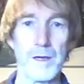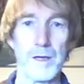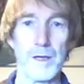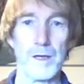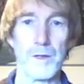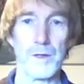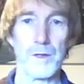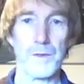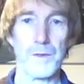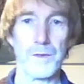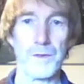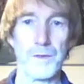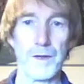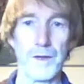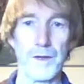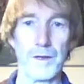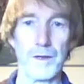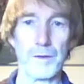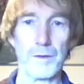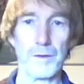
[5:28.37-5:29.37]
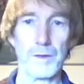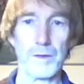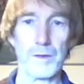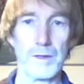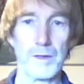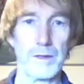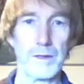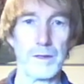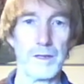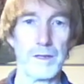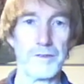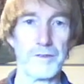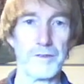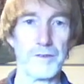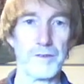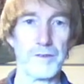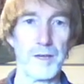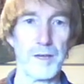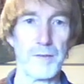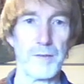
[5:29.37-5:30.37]
So let's
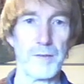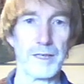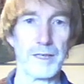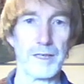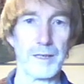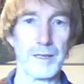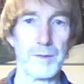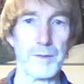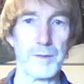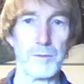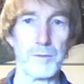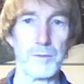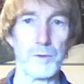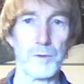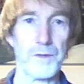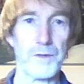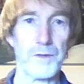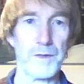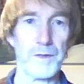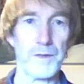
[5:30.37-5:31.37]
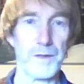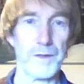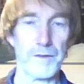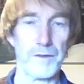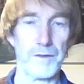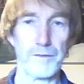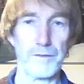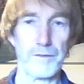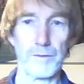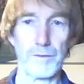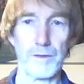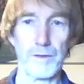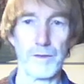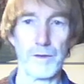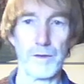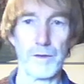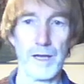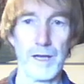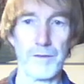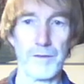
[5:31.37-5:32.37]
try and make a little bit more sense out
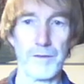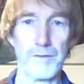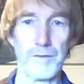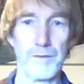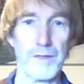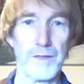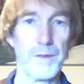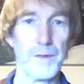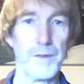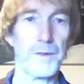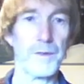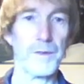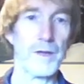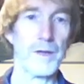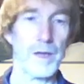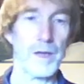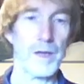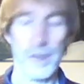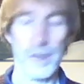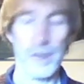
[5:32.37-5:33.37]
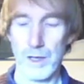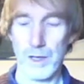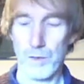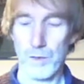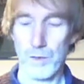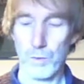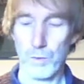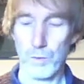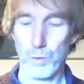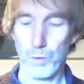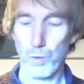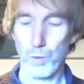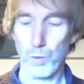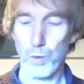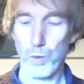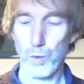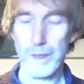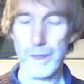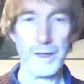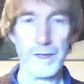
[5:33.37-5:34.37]
of this.
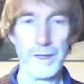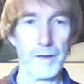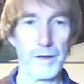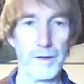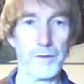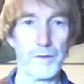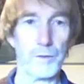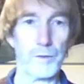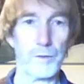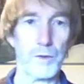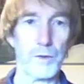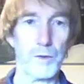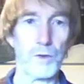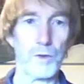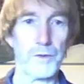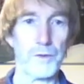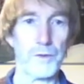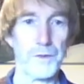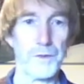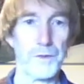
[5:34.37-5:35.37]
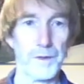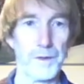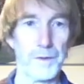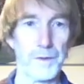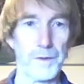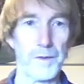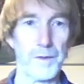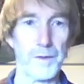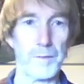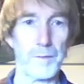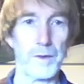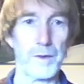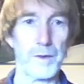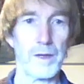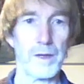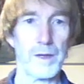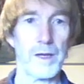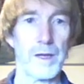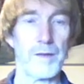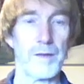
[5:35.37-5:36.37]
We know that we want Stokes number
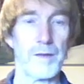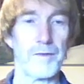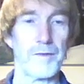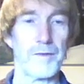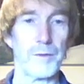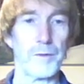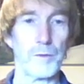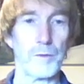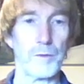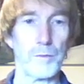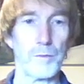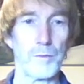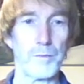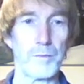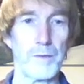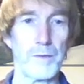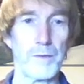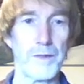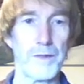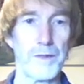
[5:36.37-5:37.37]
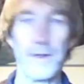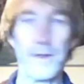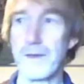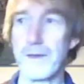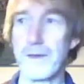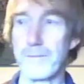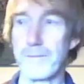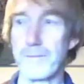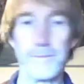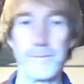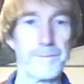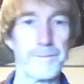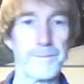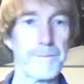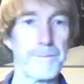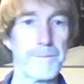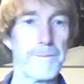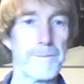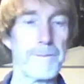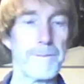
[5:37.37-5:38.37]
to be the same.
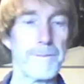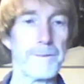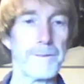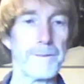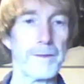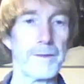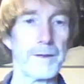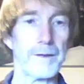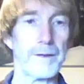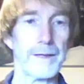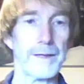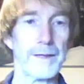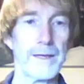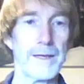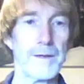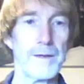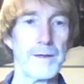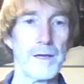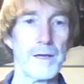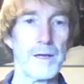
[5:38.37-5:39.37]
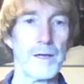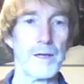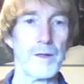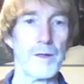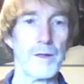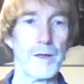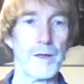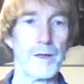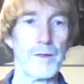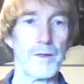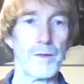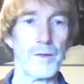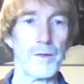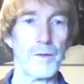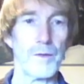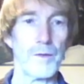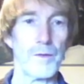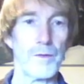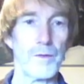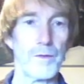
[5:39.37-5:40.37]
Okay,
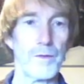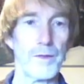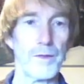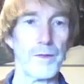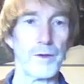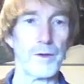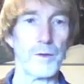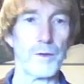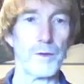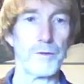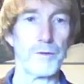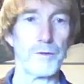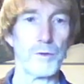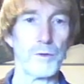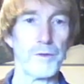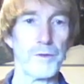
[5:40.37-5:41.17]
so if we want